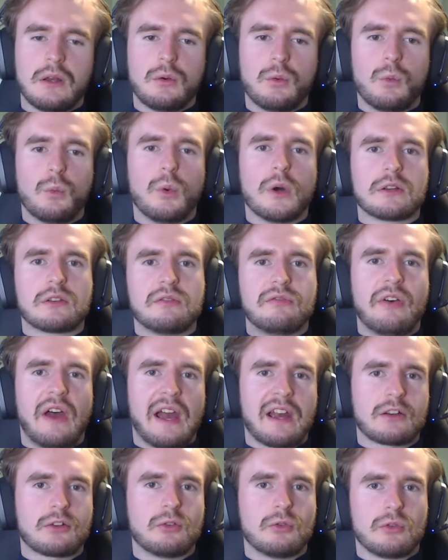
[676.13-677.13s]
what
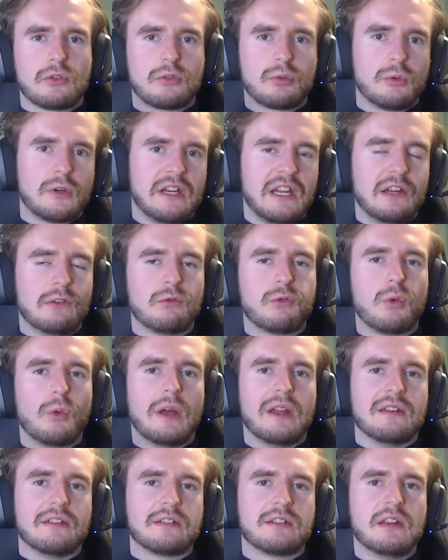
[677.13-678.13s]
factors would
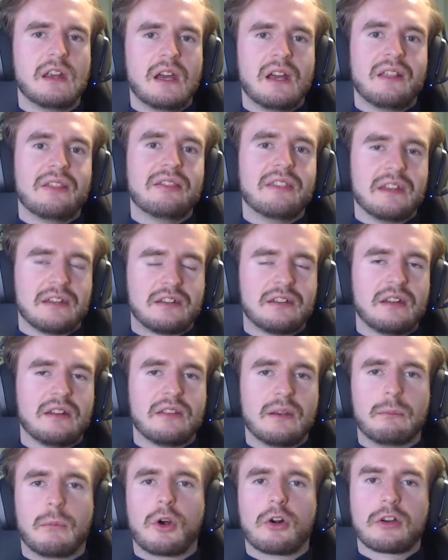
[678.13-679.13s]
influence
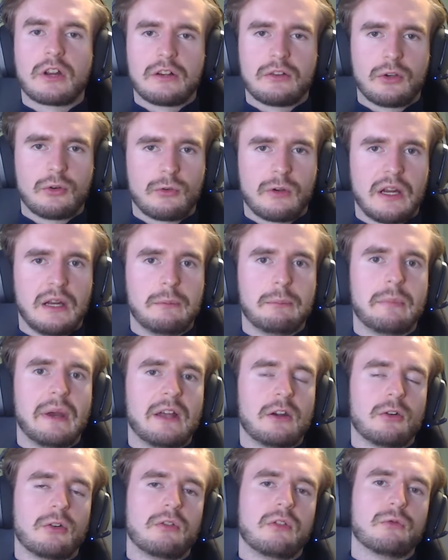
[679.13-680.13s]
the market you're in
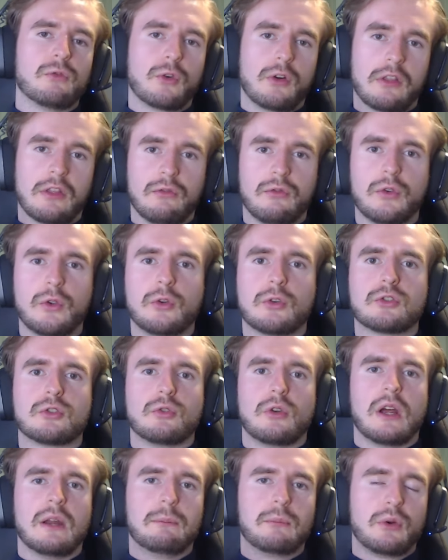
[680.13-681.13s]
better for the future
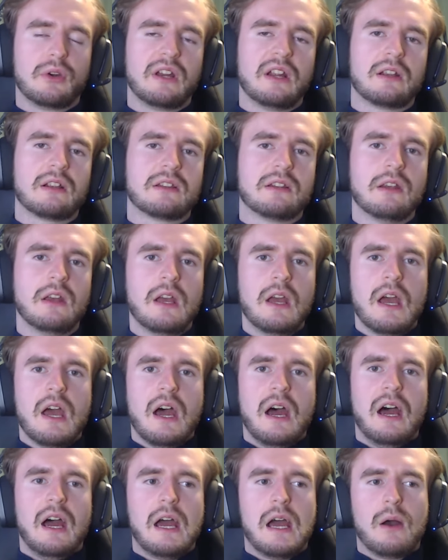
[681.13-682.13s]
and predict
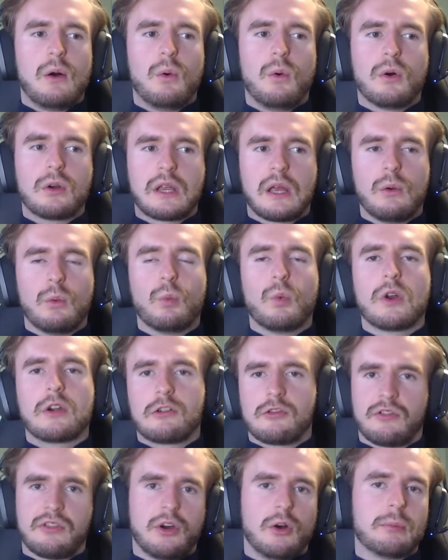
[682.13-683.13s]
okay, what
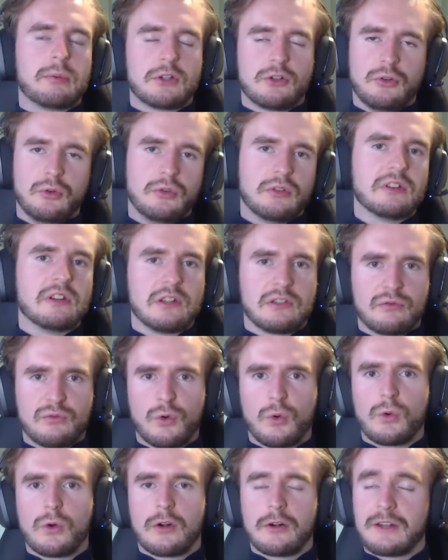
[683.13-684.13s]
are the opportunities
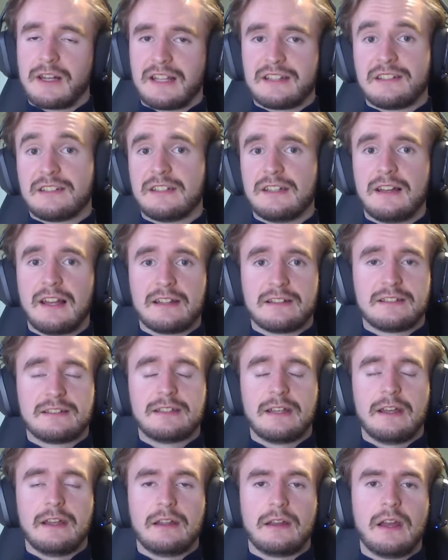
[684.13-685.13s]
forward, let's
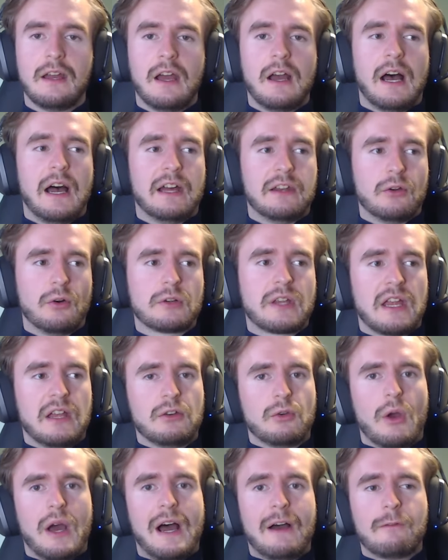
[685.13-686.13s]
say. And okay,
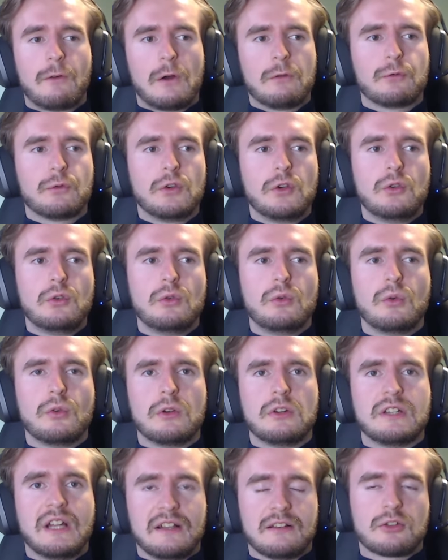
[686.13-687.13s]
you have a few
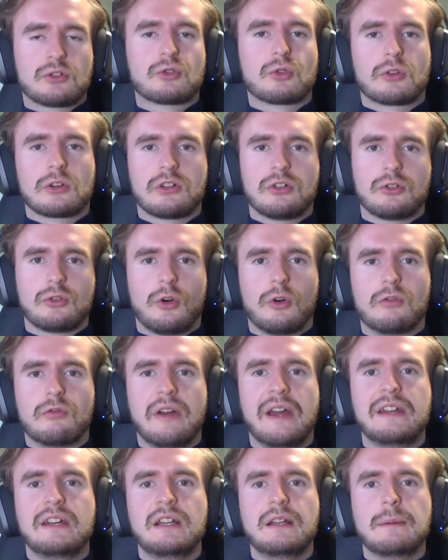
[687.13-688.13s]
data sources
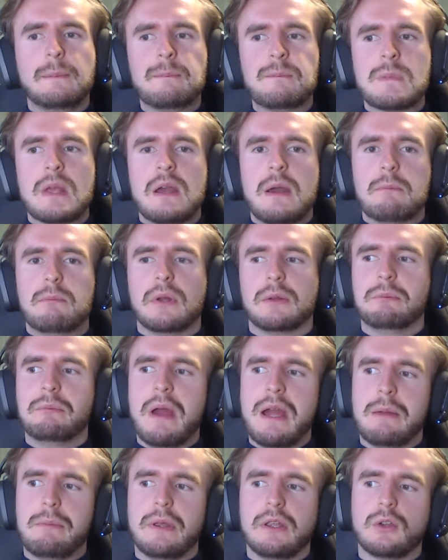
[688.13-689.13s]
already, but
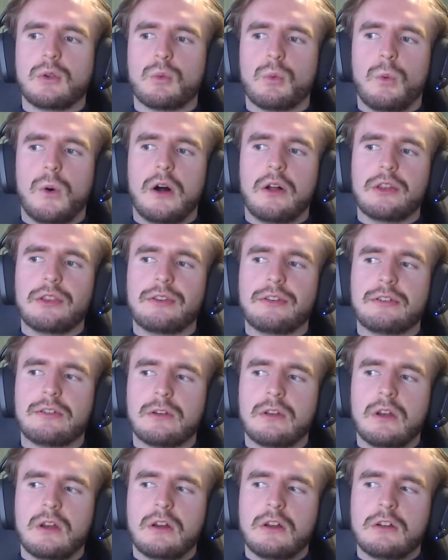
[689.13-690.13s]
maybe you want
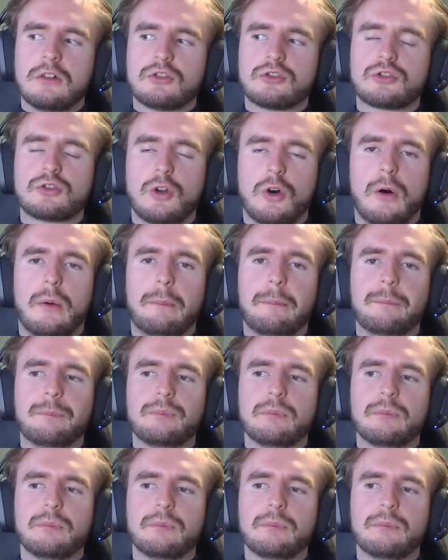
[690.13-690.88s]
some